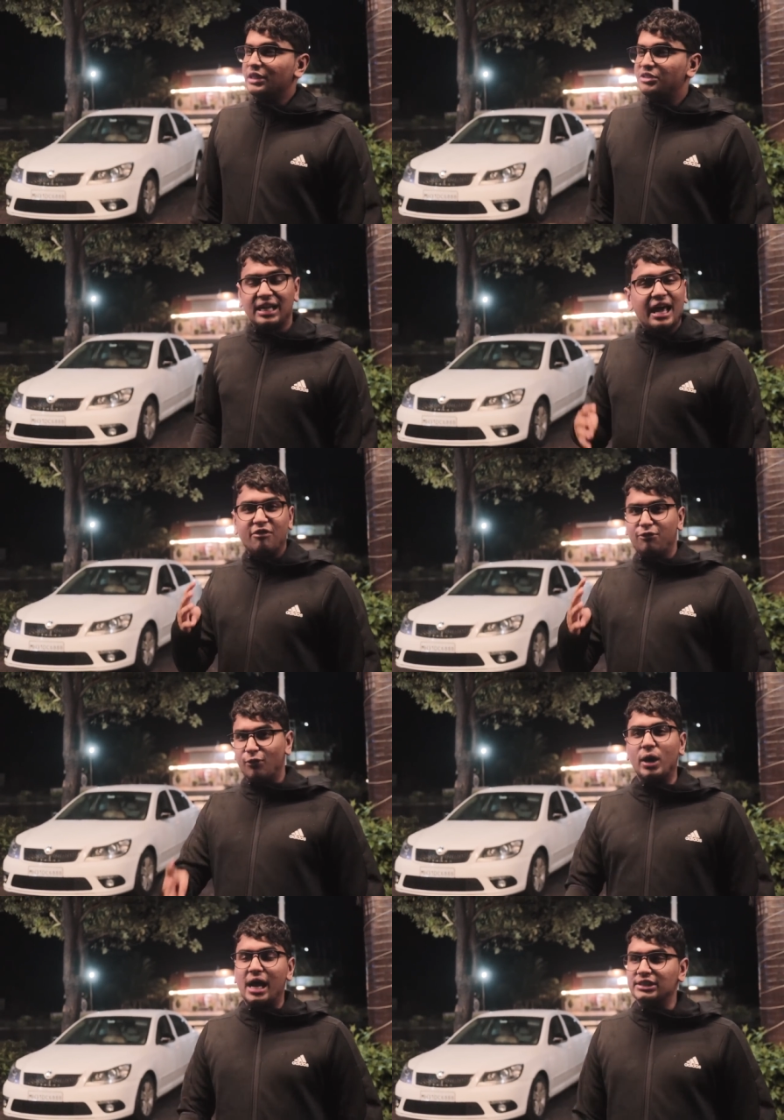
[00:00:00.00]
Still have
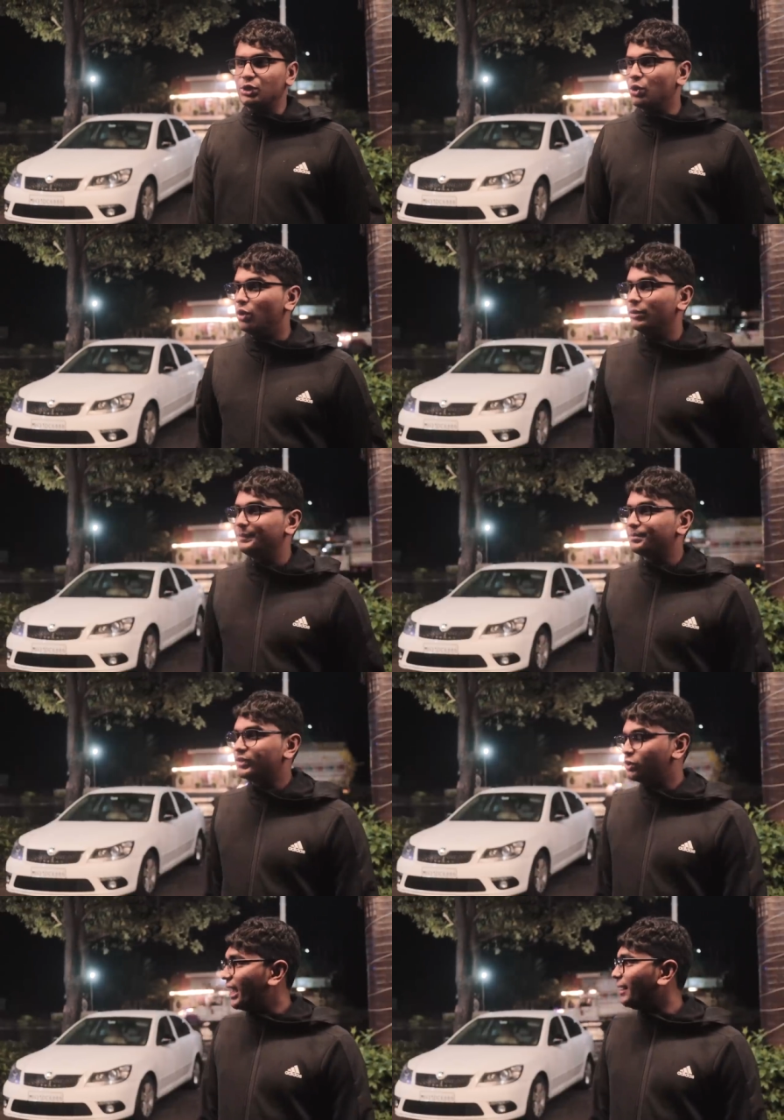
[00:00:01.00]
four hours to go.
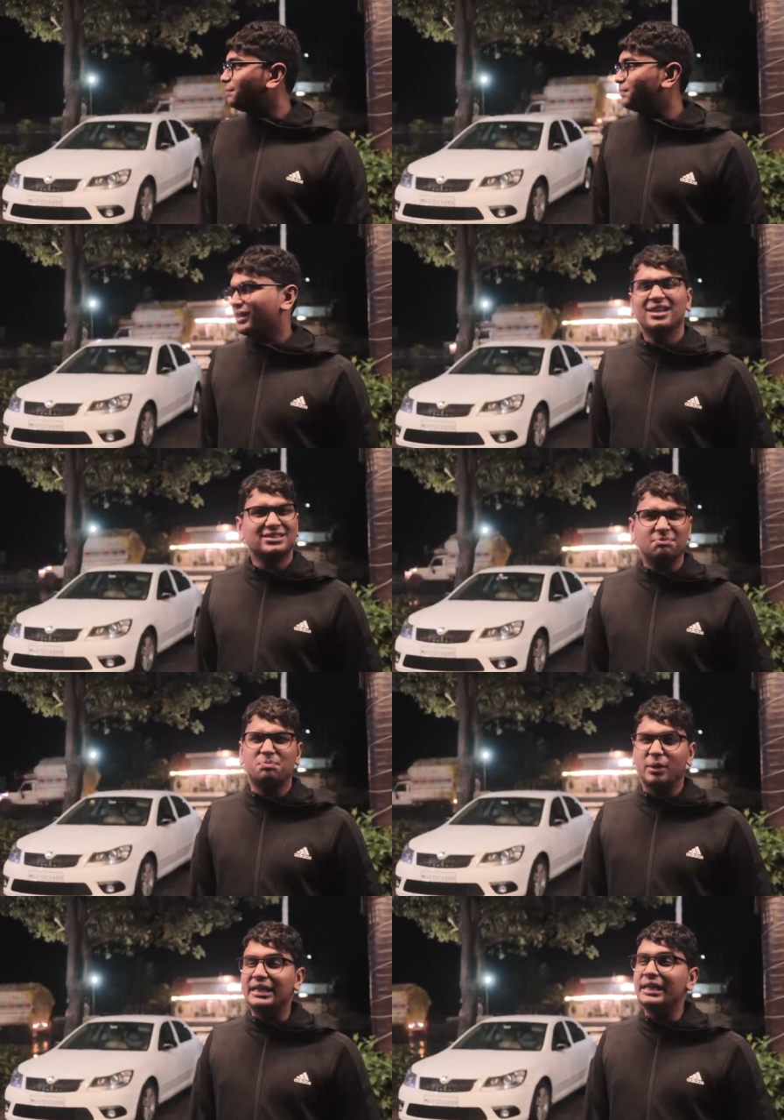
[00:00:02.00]
So yeah, it's a
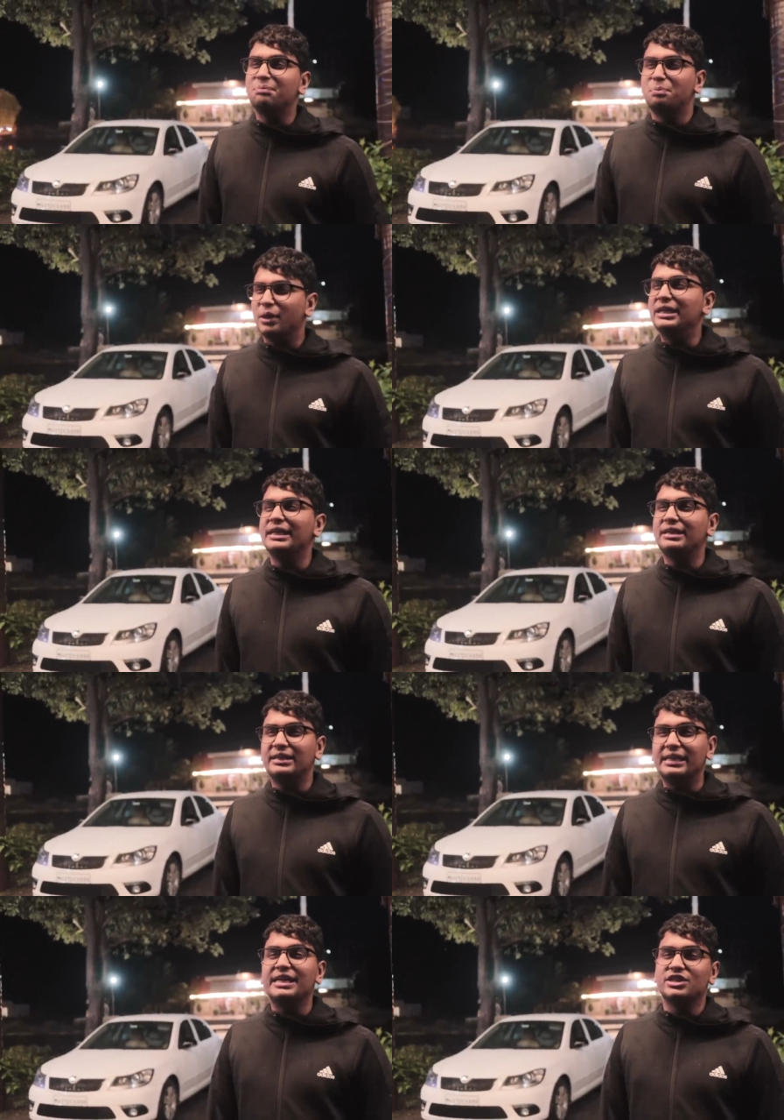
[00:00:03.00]
pretty, pretty
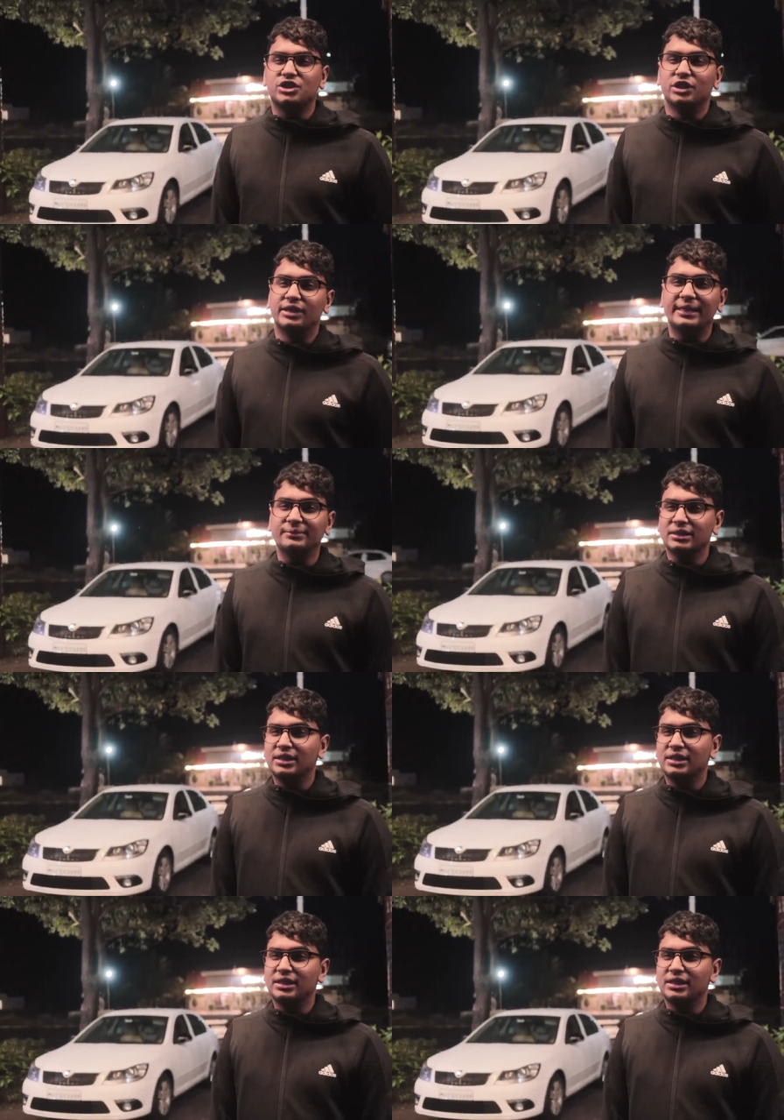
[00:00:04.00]
tedious journey,